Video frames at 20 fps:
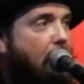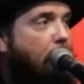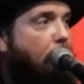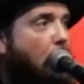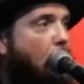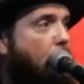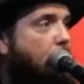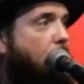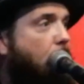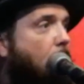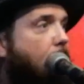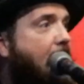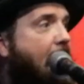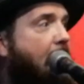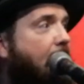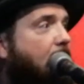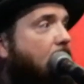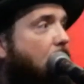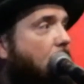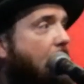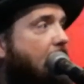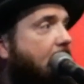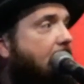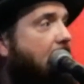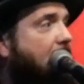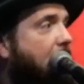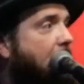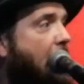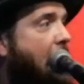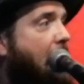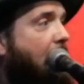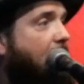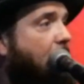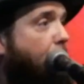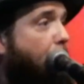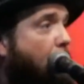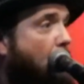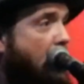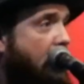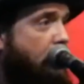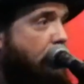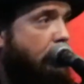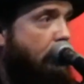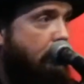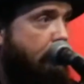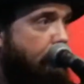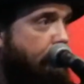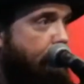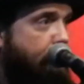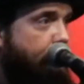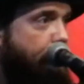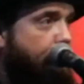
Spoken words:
Post-traumatic stress is not depression.